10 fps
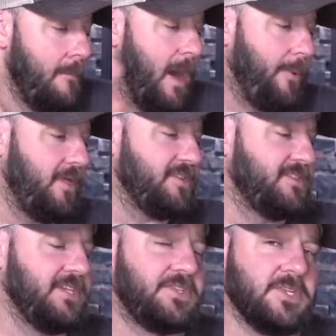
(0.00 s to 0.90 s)
my brothers
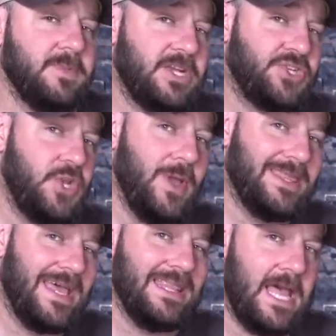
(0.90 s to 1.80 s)
and sisters, make sure you
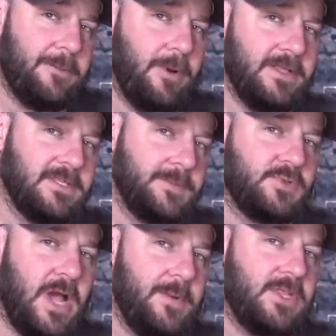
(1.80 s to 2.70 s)
hit that like button,
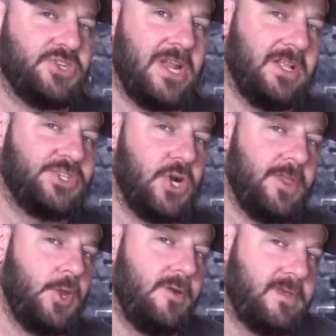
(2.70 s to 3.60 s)
subscribe to the channel, and
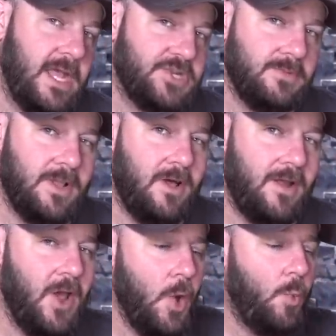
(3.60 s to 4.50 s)
turn the notification bell
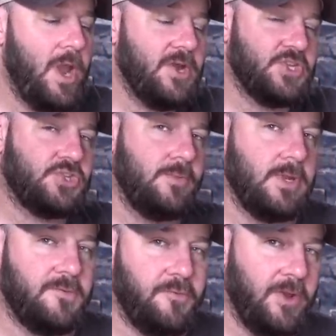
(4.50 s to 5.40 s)
on. We are
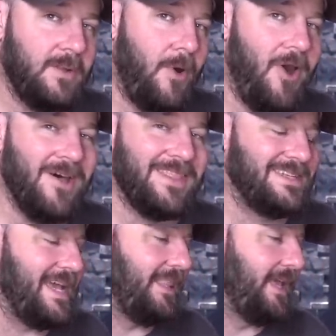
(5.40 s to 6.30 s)
distributing freedom on the
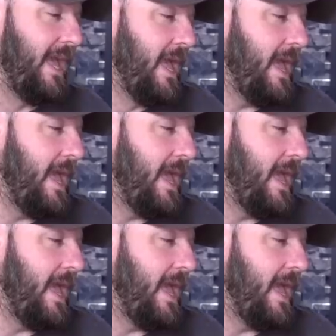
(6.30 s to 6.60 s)
daily.